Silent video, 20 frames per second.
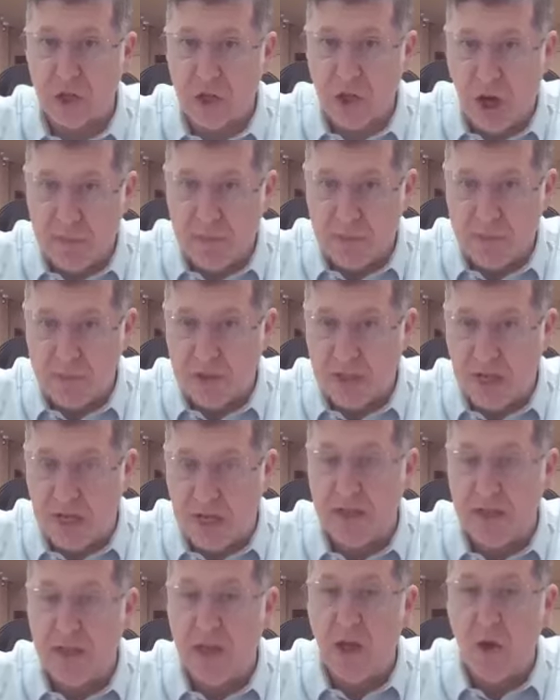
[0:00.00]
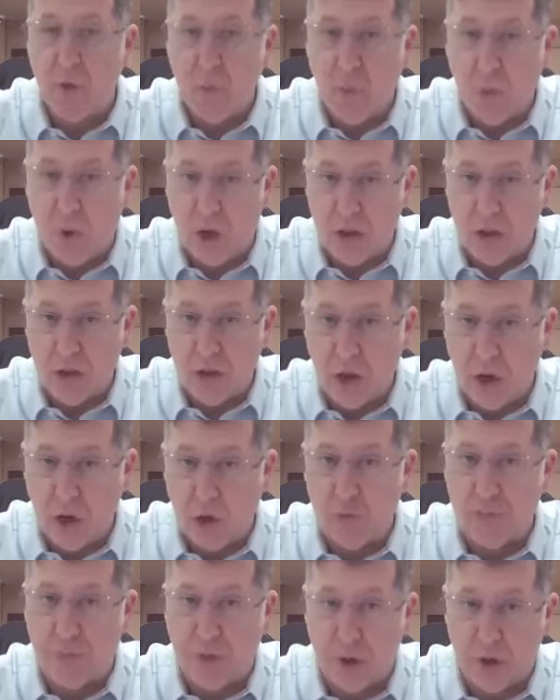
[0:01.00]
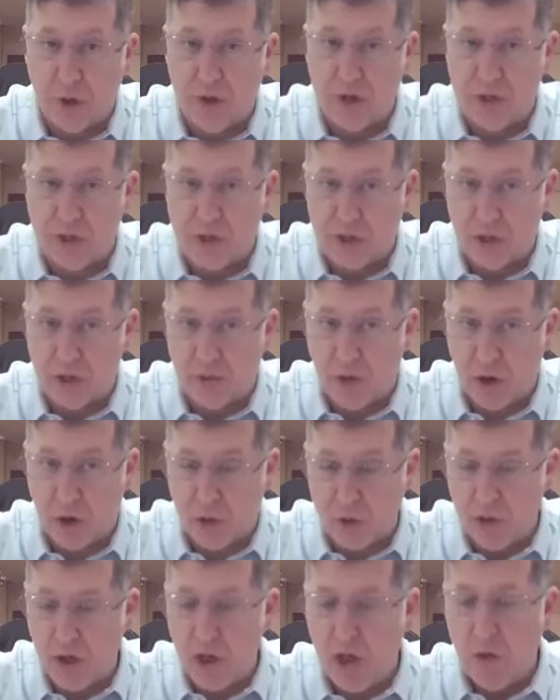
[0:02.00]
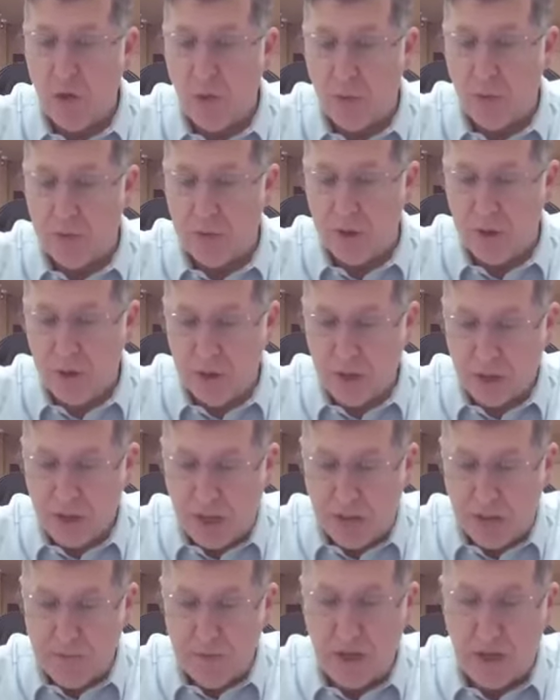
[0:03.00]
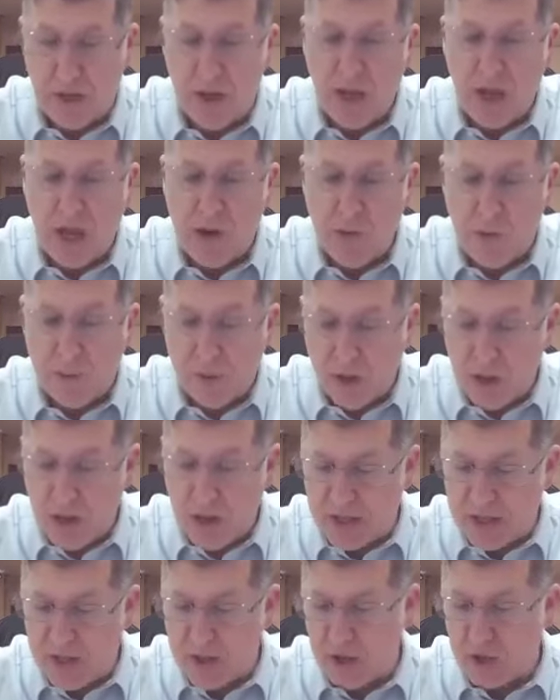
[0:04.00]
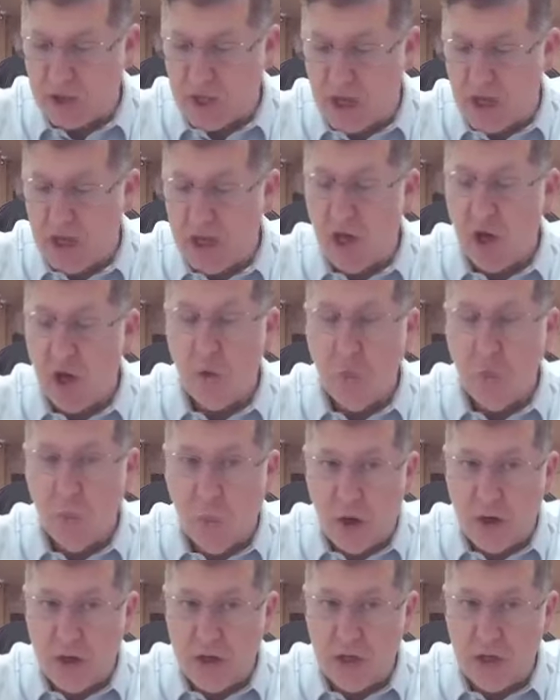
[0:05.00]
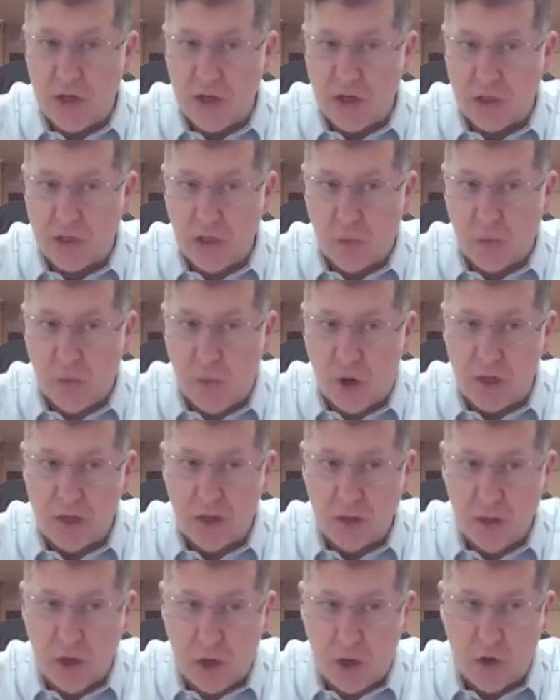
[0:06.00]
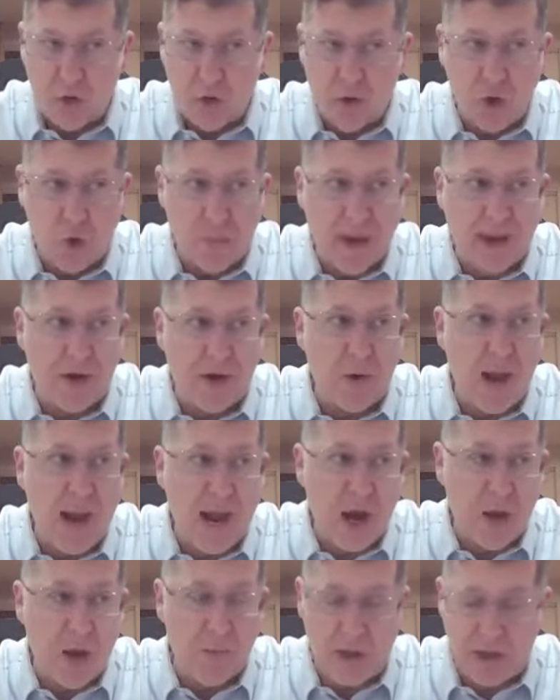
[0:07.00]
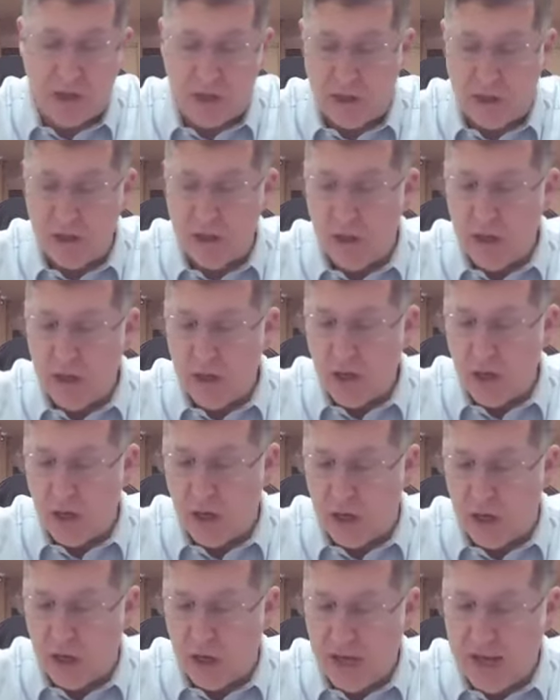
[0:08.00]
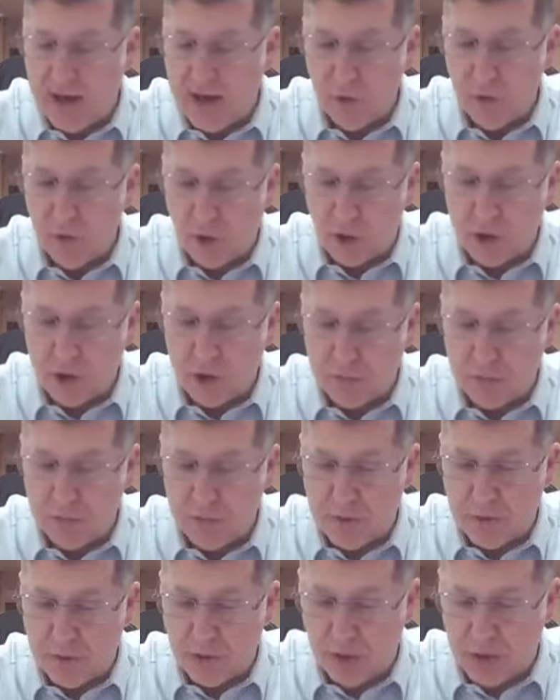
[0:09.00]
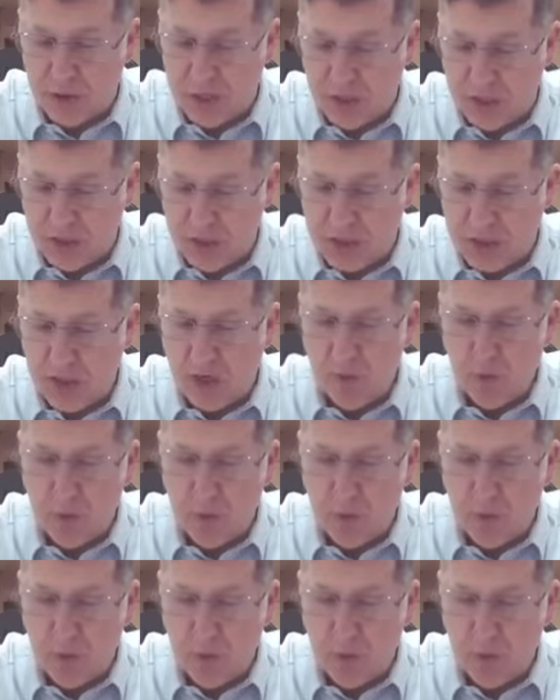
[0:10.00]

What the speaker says: the Chachamim say one log per isaron. Rabbi Nechemiah and Rabbi Eliezer say one log, no matter how large the mincha is,